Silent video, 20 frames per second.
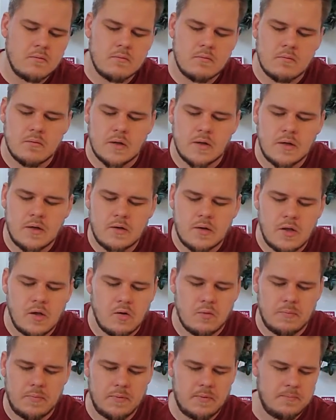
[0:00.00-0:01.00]
They're here to
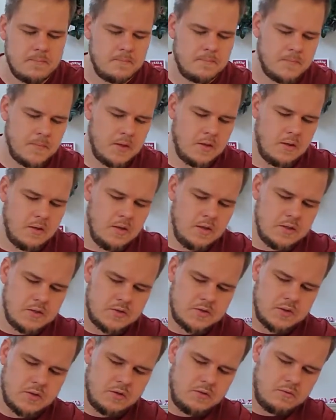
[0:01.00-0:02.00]
help.
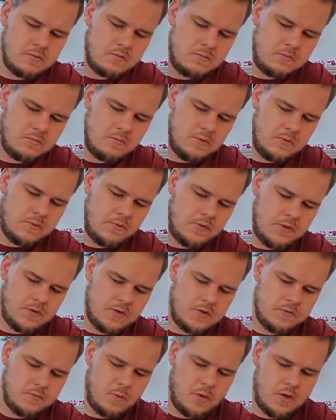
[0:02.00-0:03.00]
So as far as
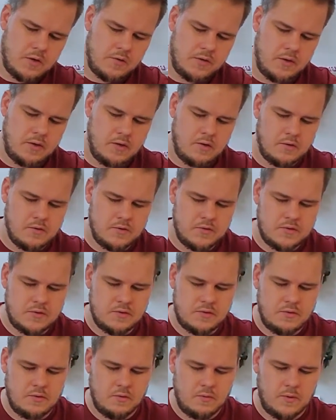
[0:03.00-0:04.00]
watering goes,
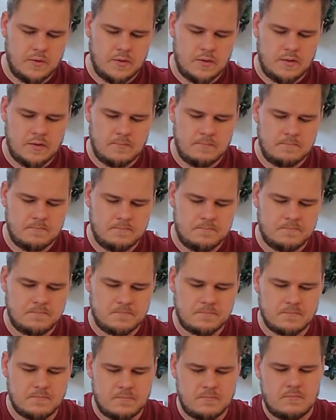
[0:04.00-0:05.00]
you want to
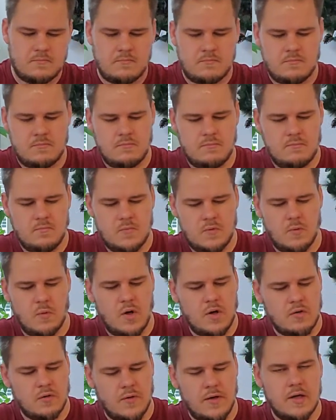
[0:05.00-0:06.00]

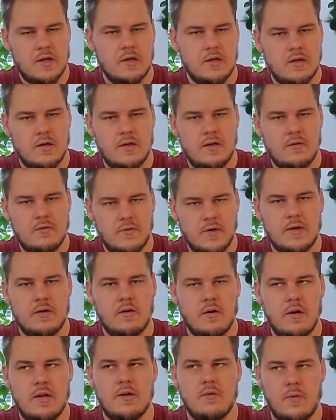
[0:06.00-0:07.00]
water
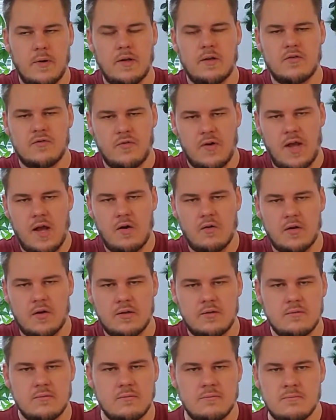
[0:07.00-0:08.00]
regularly when it's flowering
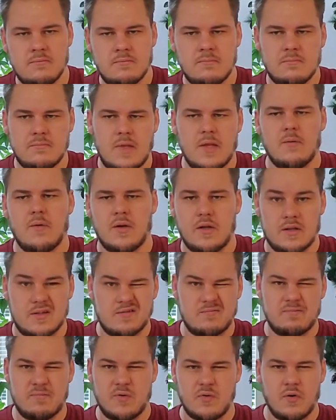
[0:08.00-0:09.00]
and when it's
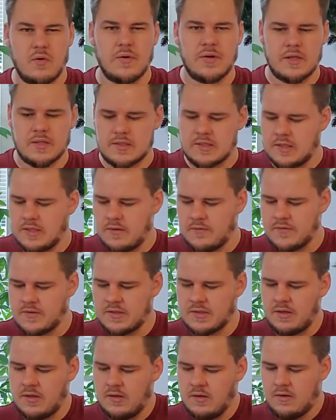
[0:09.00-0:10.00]
growing its
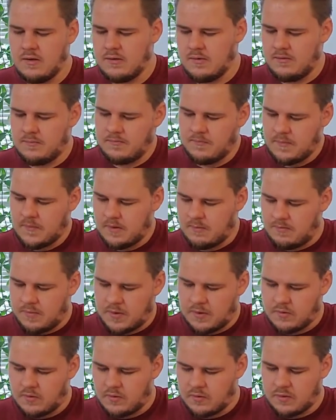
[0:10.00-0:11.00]
leaves.
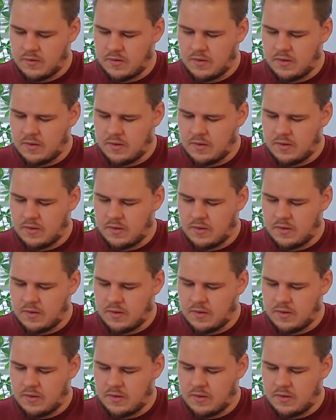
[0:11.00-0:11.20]
But during